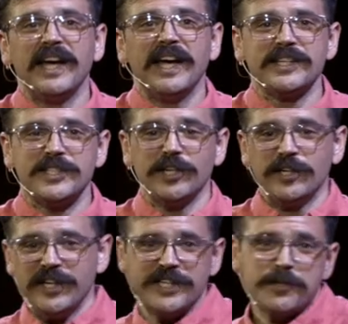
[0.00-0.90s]
and
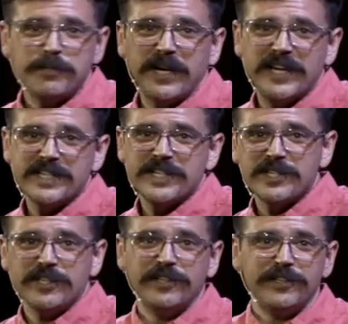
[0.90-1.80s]
Saul has spies, and
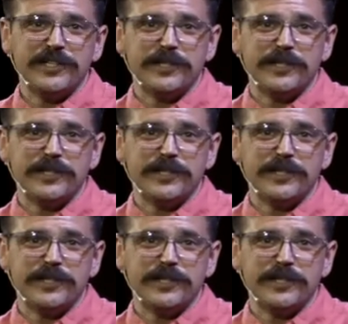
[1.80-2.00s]
Saul's